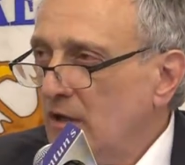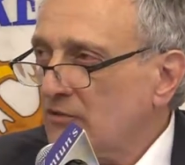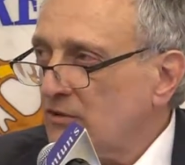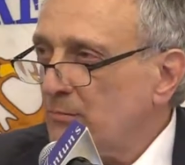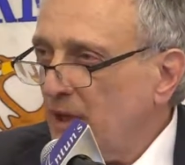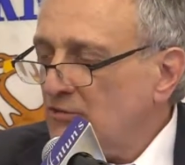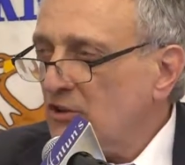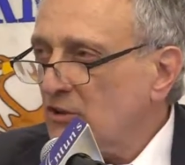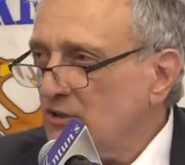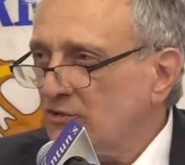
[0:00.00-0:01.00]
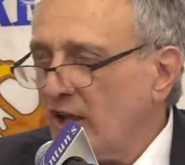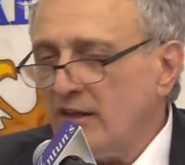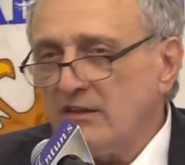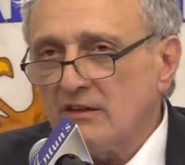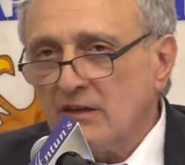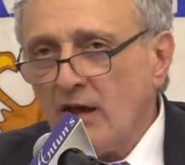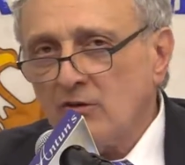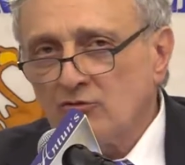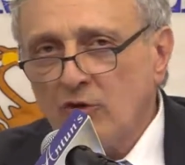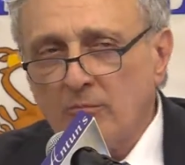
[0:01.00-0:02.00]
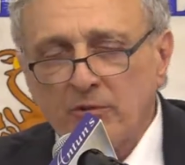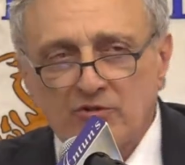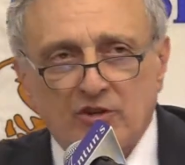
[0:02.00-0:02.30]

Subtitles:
as to basically say that Donald Trump is